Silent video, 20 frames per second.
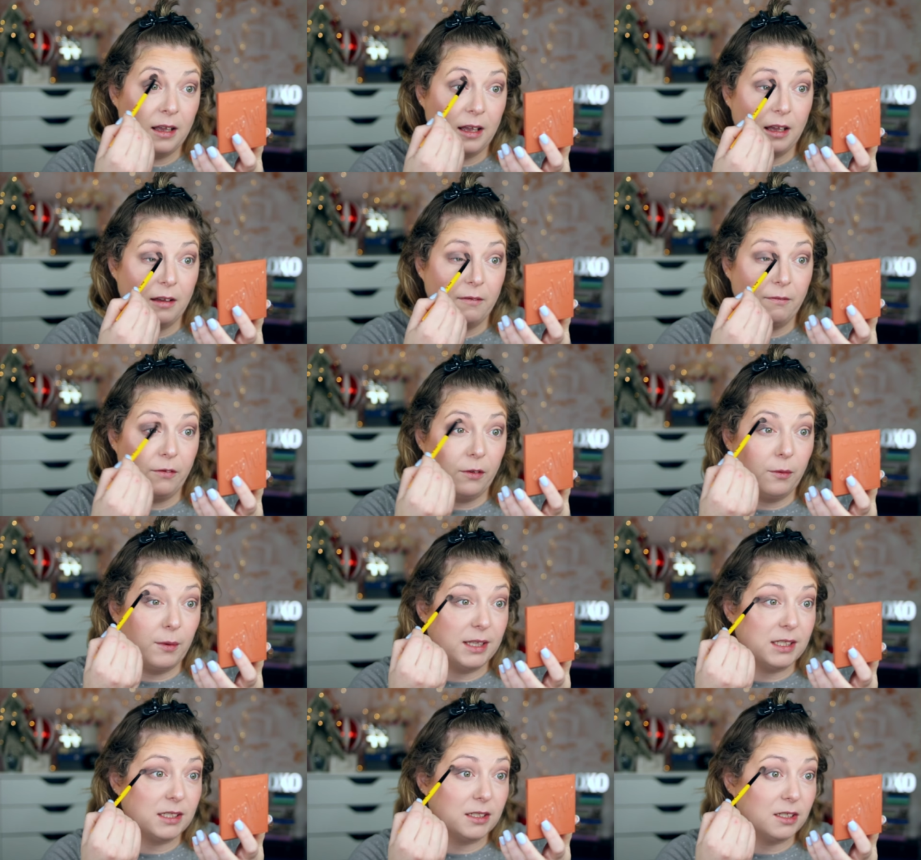
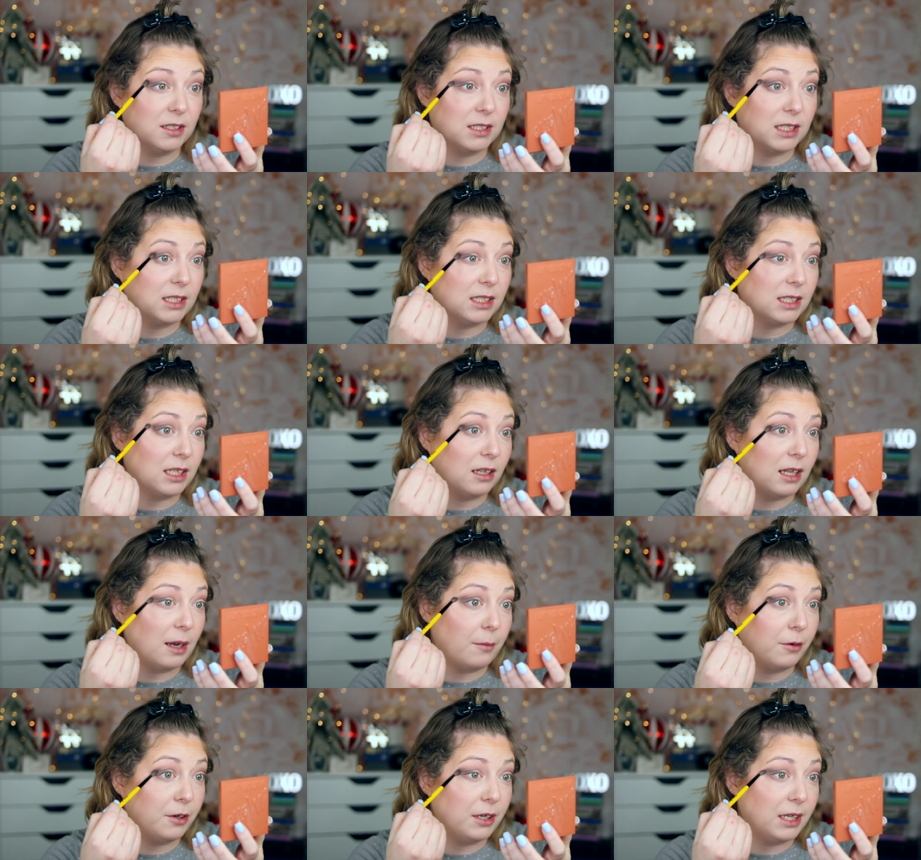influencers and
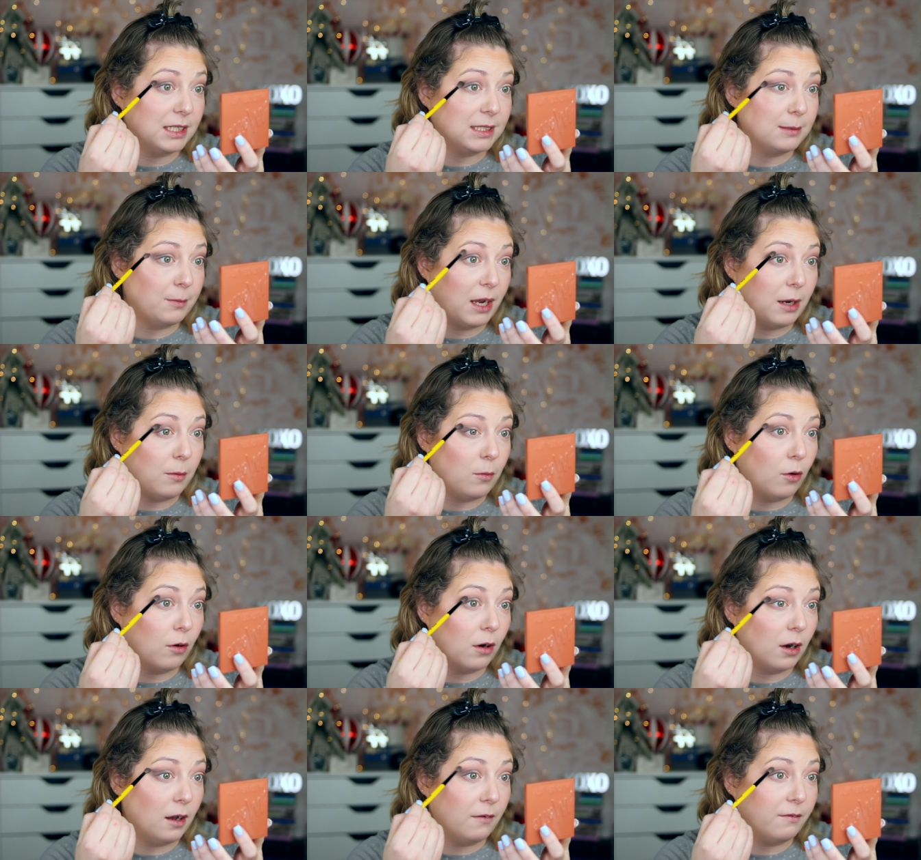celebrities made
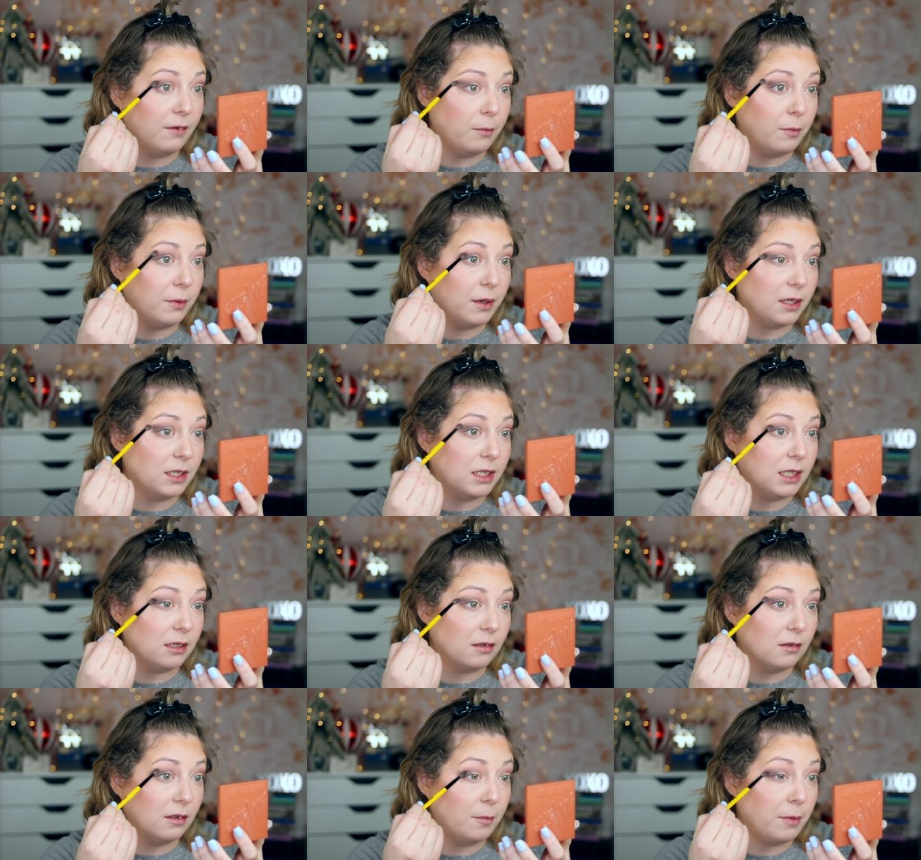more of a big
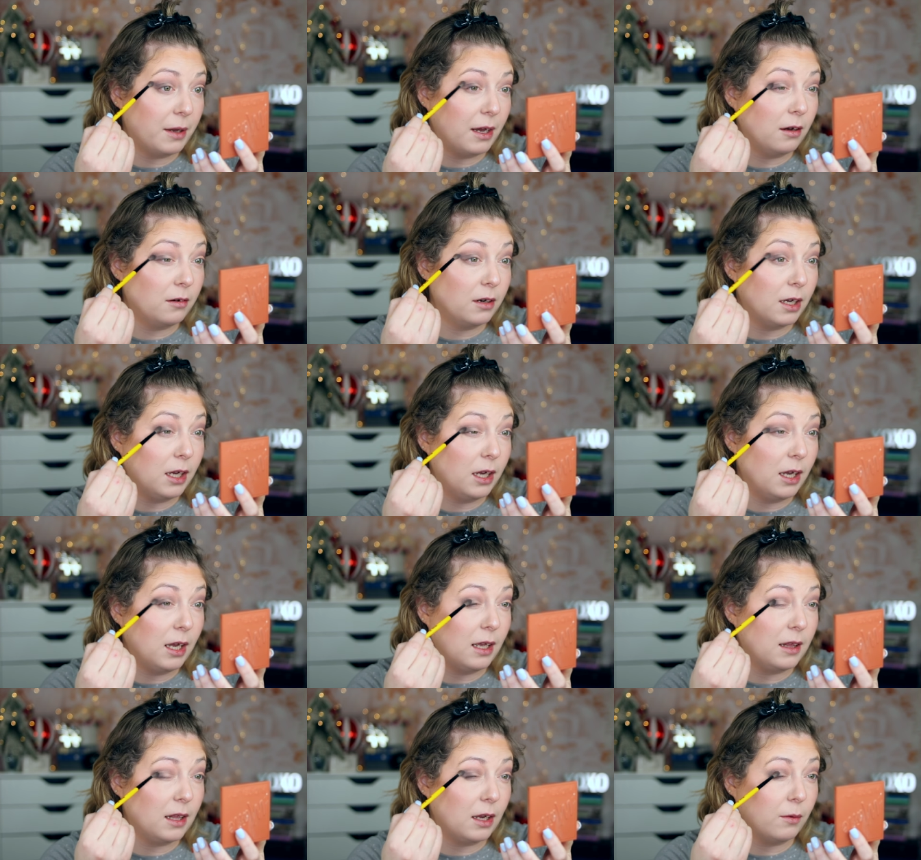deal about
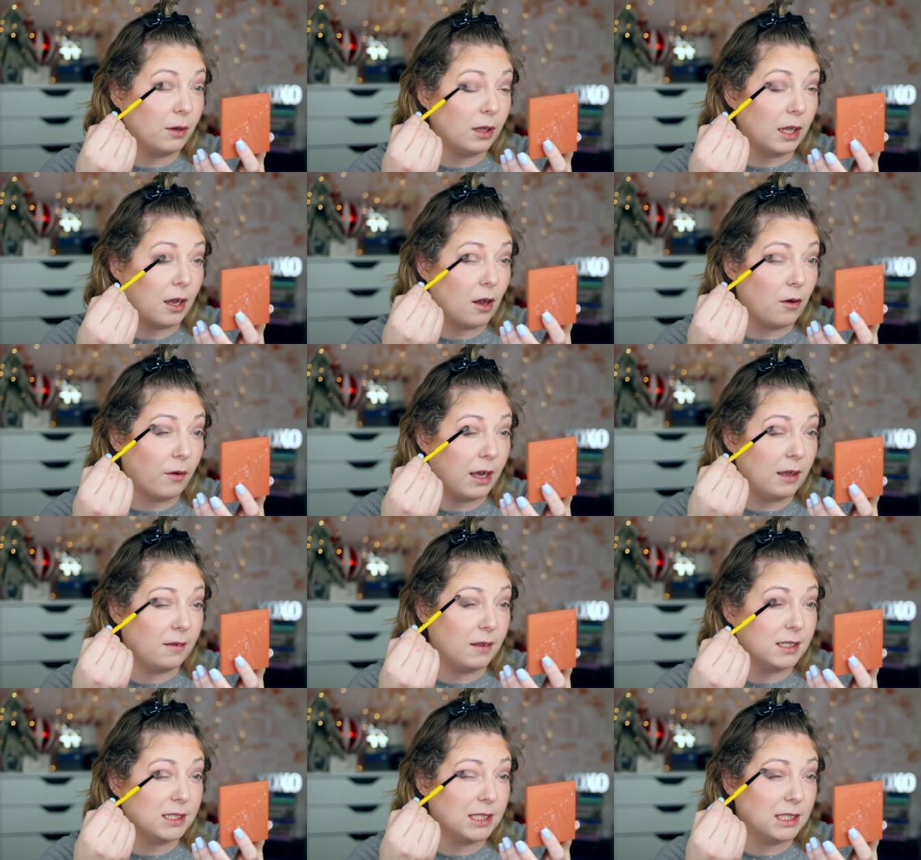it and they were like,
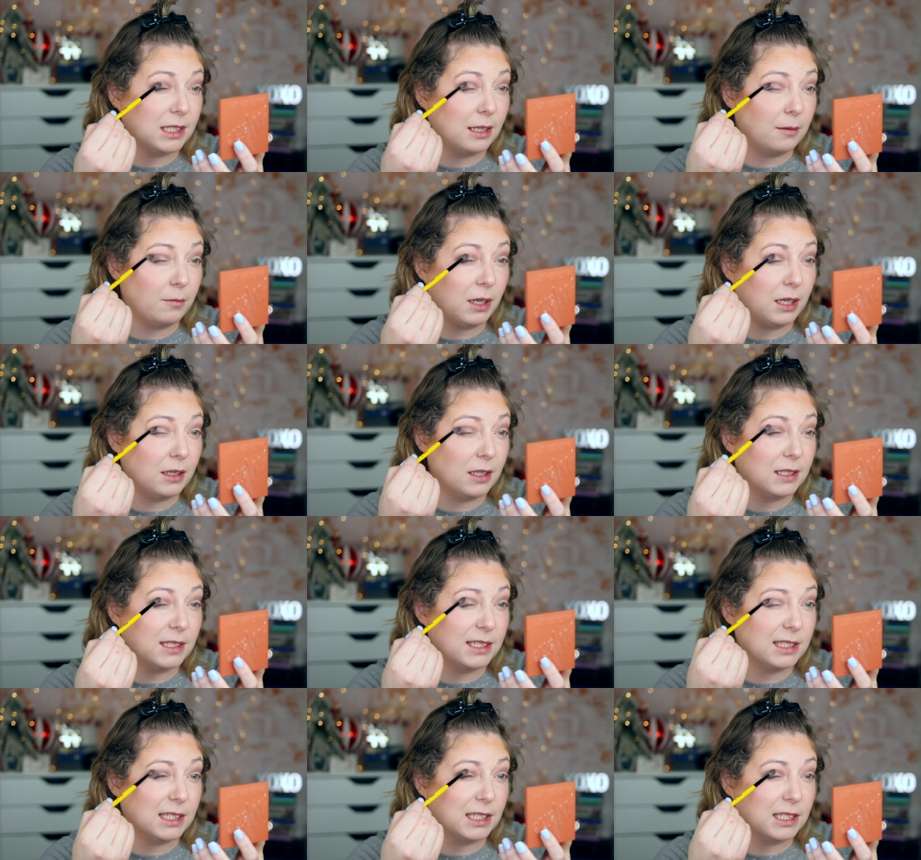okay, this isn't me,
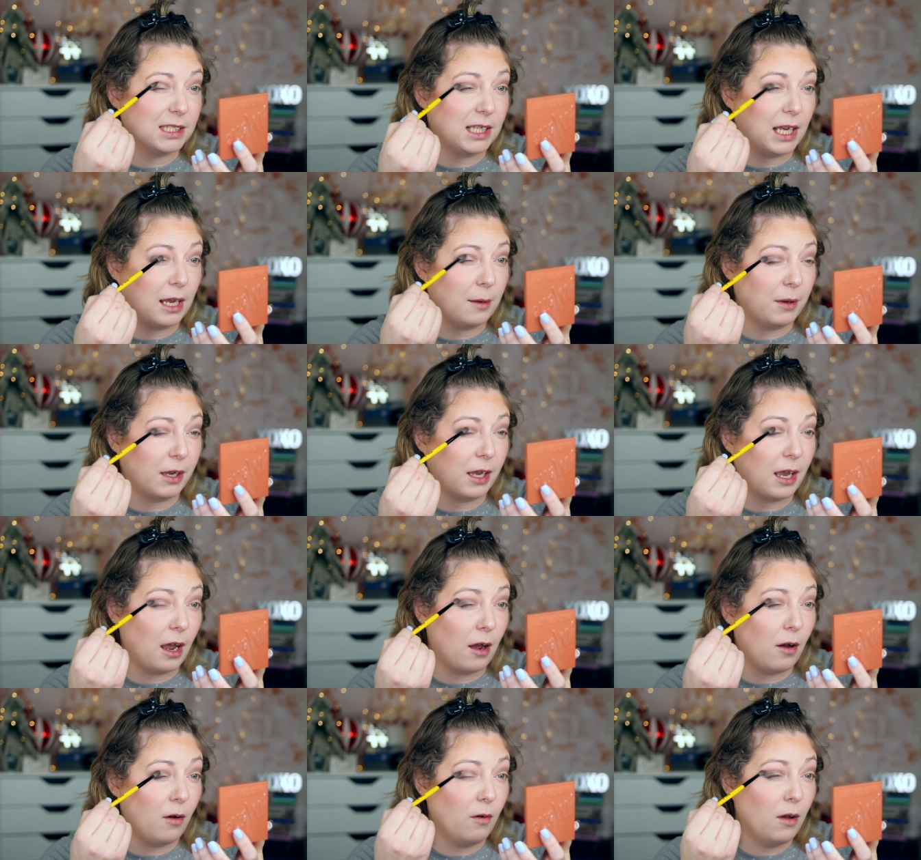this is a scam
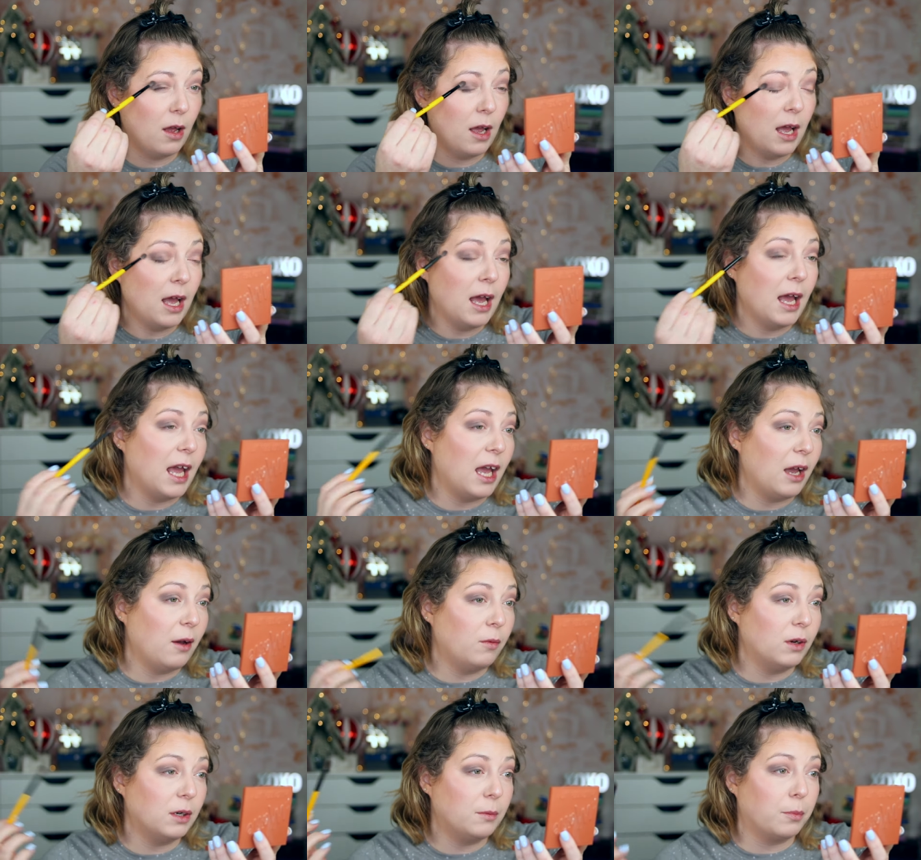account,
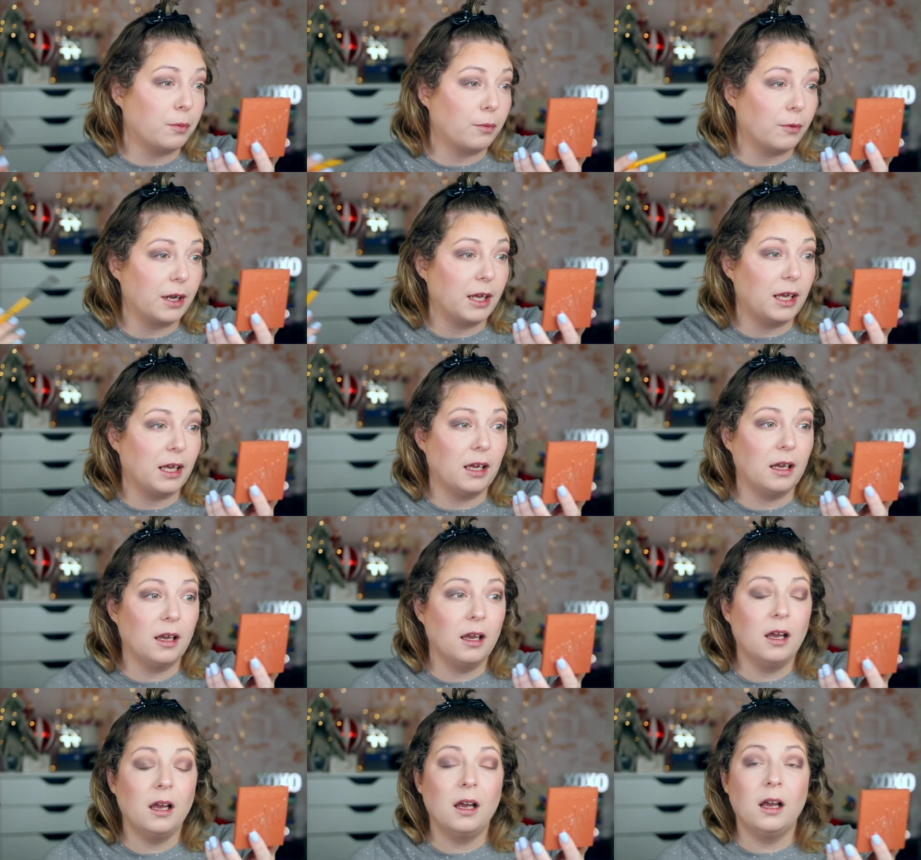it would
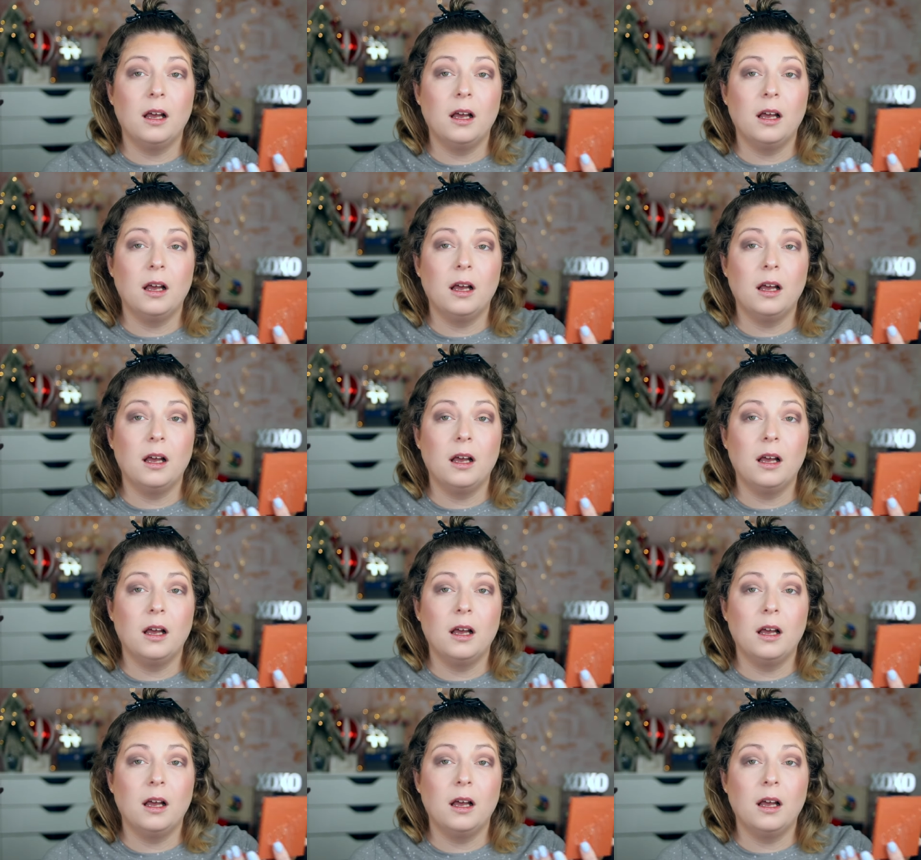bring